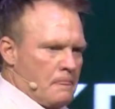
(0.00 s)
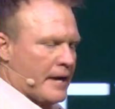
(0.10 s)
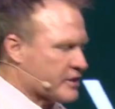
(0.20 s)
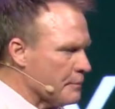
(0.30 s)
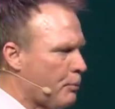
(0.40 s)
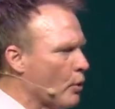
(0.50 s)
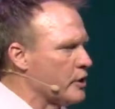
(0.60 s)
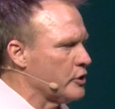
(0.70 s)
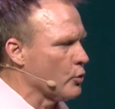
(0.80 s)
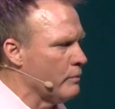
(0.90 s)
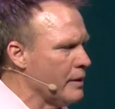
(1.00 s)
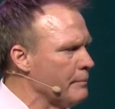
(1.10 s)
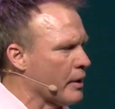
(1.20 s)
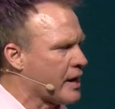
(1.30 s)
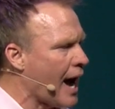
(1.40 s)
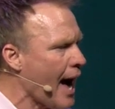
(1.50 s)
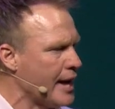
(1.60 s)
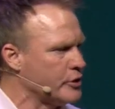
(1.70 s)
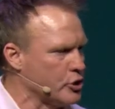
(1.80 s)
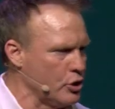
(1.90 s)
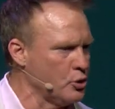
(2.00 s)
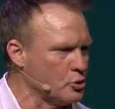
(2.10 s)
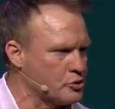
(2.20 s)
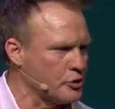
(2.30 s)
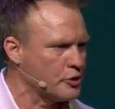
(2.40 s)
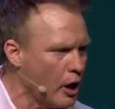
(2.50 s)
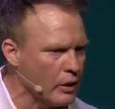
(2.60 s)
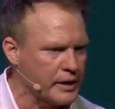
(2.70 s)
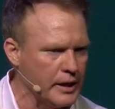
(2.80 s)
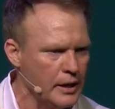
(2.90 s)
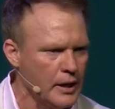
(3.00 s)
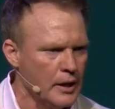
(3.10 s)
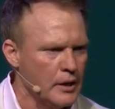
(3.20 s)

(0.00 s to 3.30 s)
It's important to remember God used the donkey